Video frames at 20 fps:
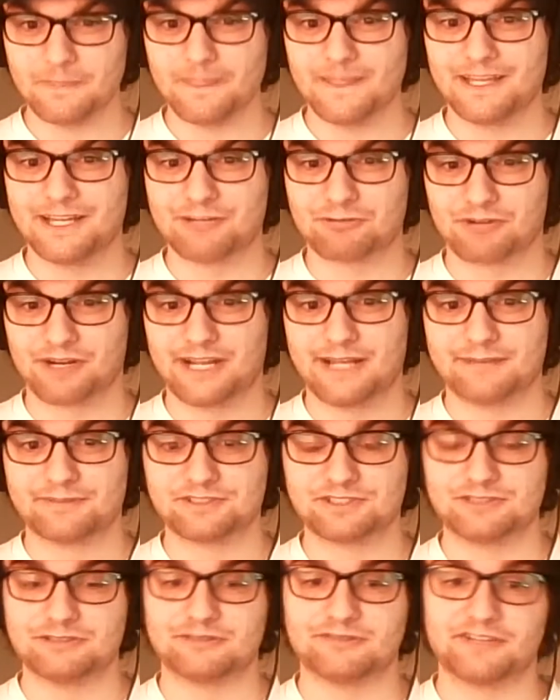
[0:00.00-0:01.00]
and were able
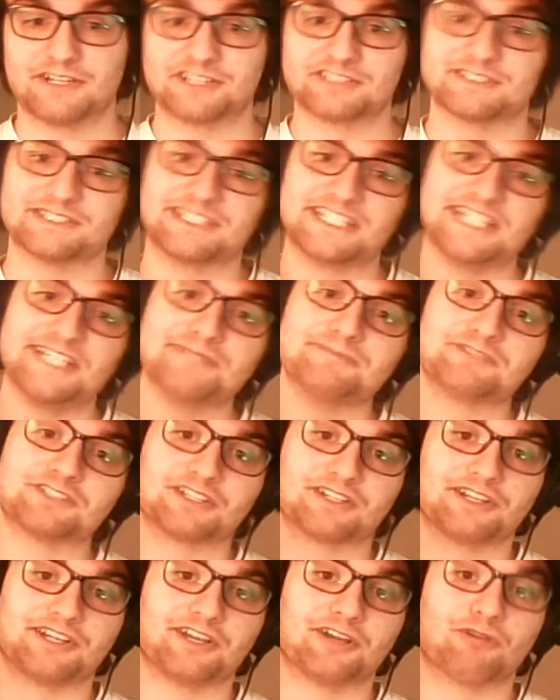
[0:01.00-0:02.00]
to eventually keep
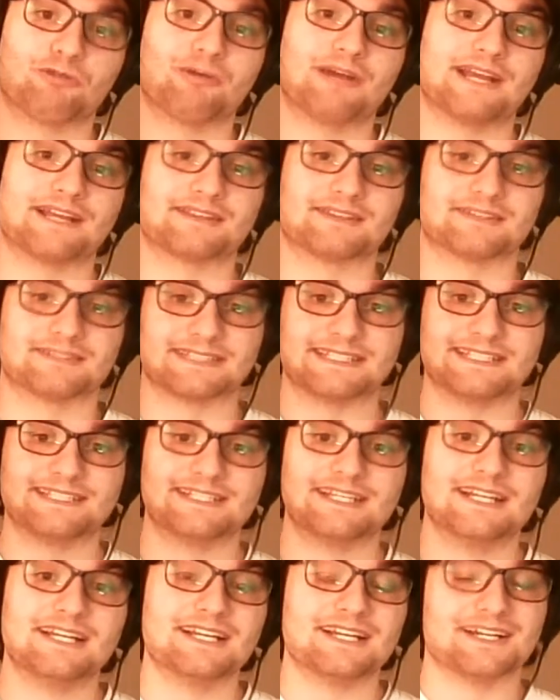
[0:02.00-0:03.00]
chunking away at the lead
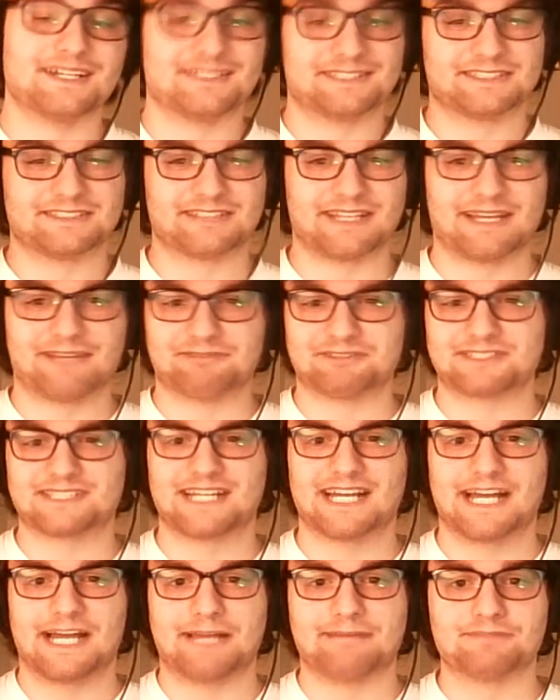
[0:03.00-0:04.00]
until it was
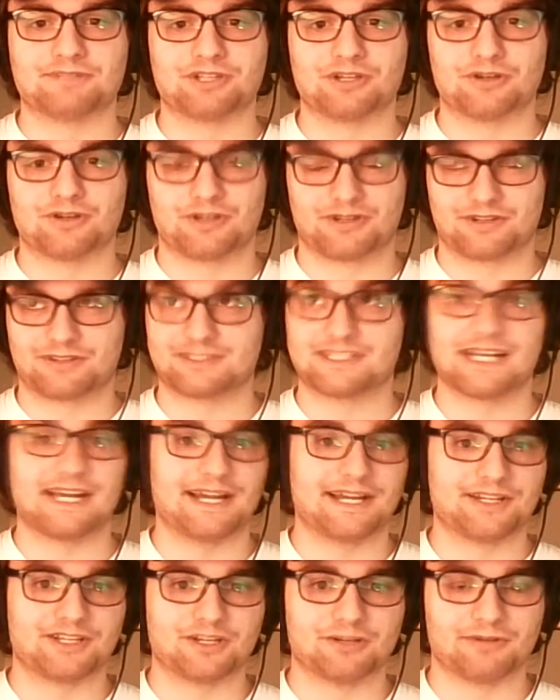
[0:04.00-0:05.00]
time to go, or
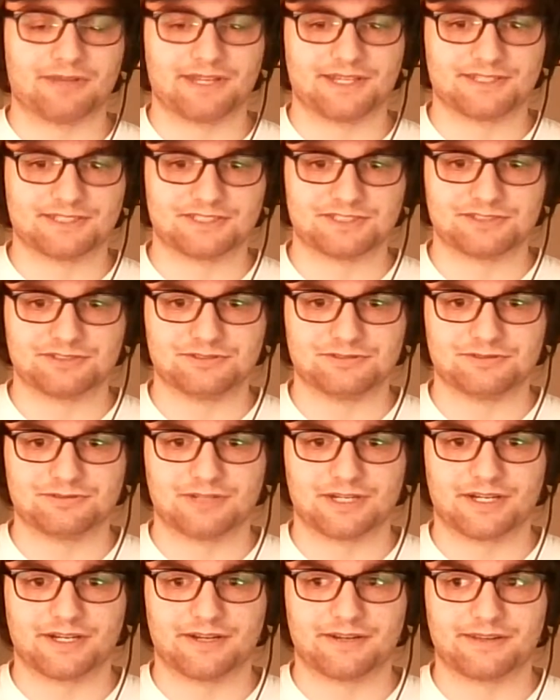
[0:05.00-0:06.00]
tied going into
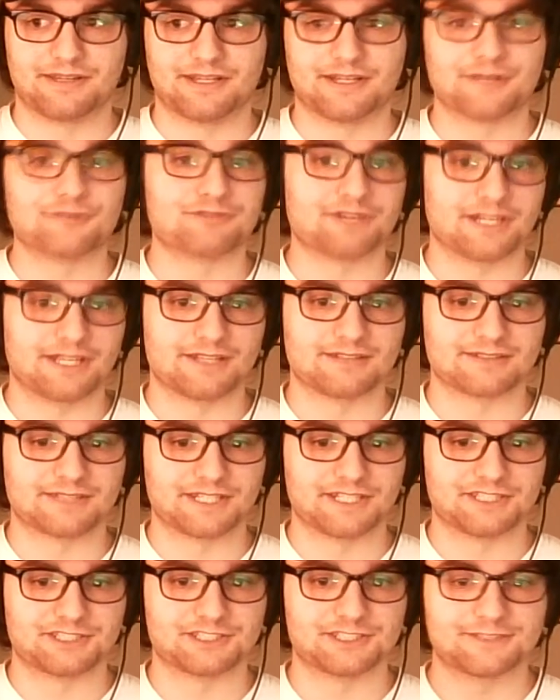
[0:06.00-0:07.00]
the end of
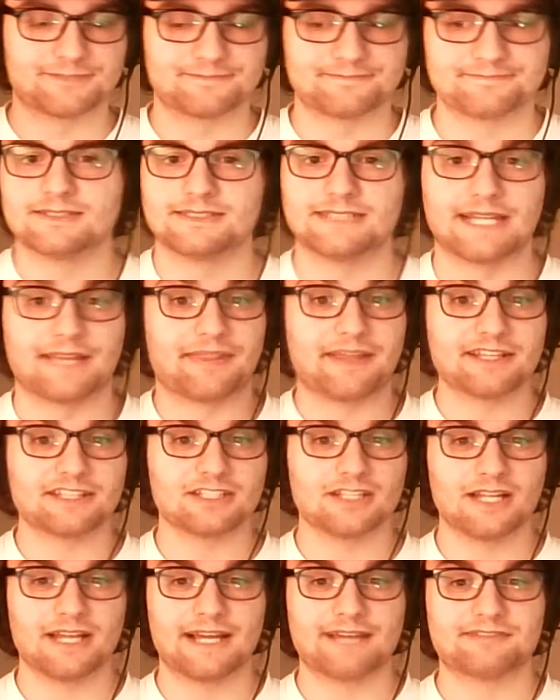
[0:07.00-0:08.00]
regulation. So yeah, that's
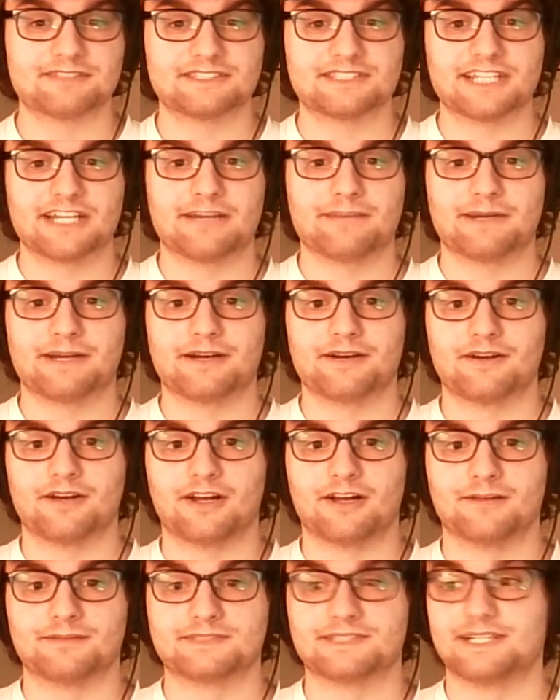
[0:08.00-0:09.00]
all I have to say
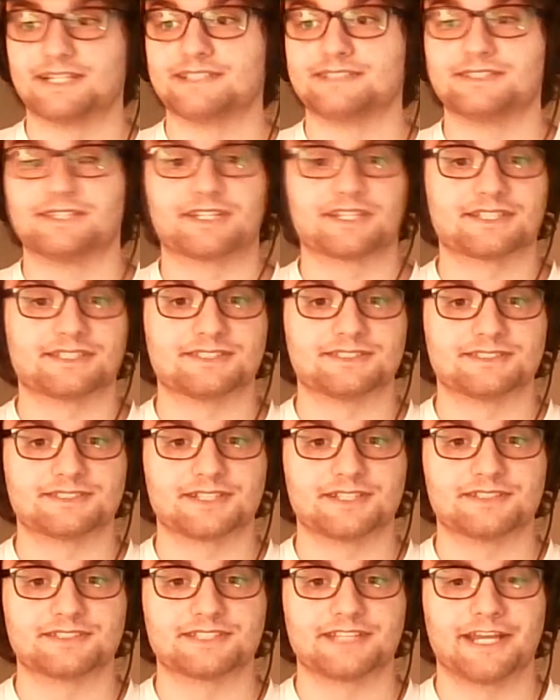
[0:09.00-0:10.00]
about tonight's Nuggets and
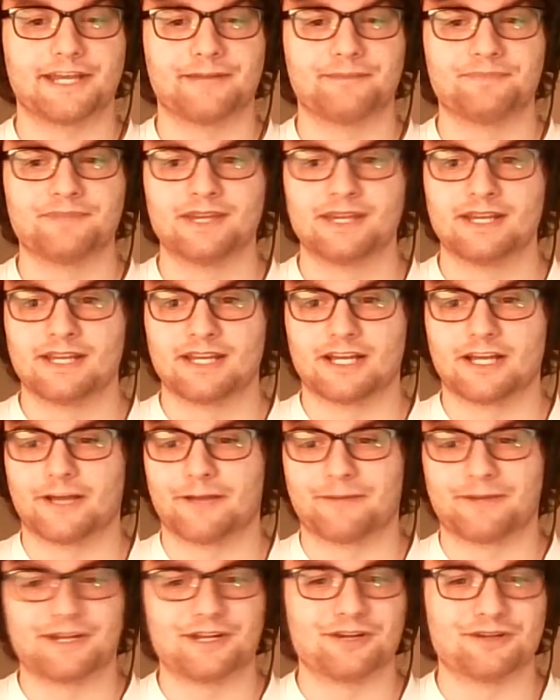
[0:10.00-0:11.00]
Suns game.
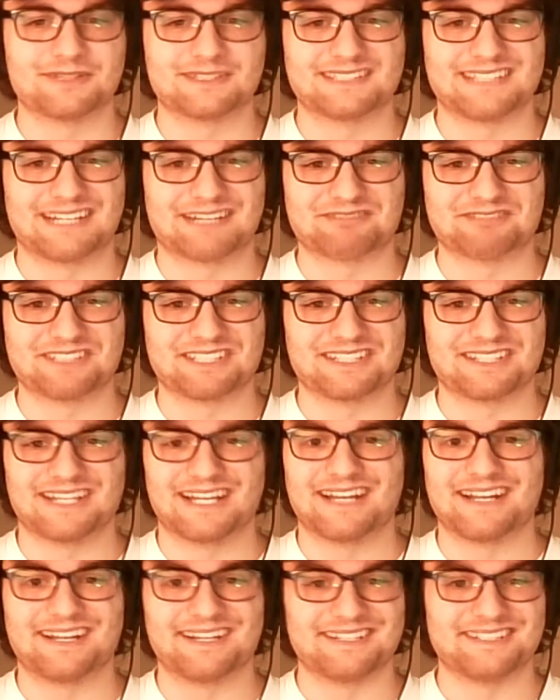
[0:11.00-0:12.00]
I know it's not really a
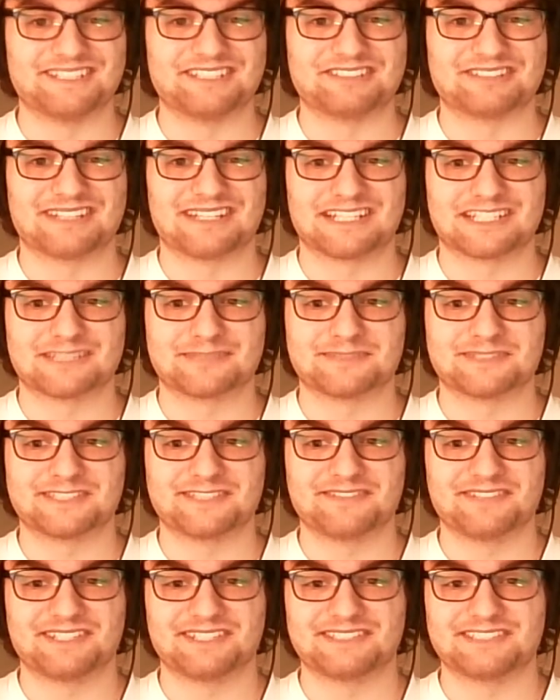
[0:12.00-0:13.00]
lot, and I didn't use a lot of
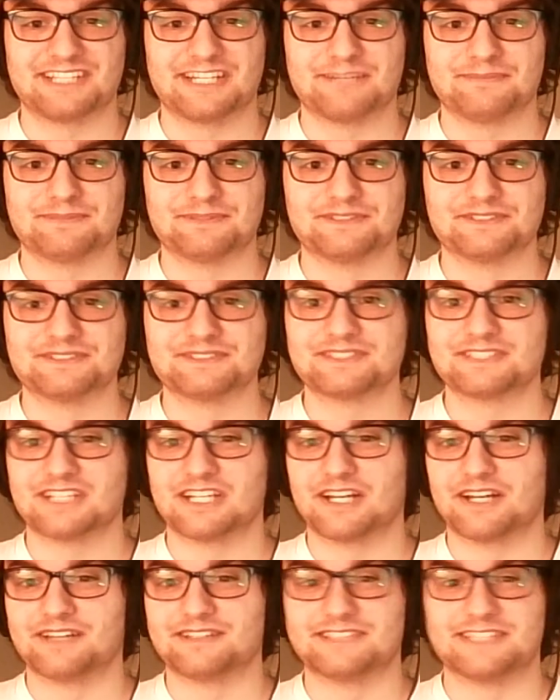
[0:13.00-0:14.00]
specific examples.
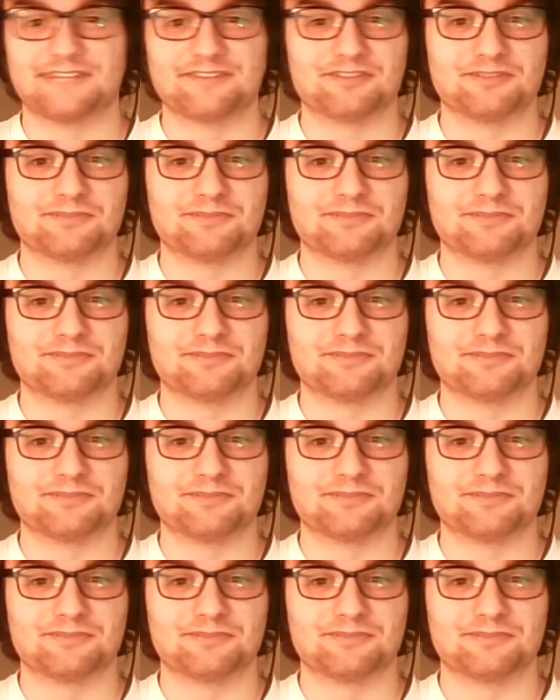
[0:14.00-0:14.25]
Devin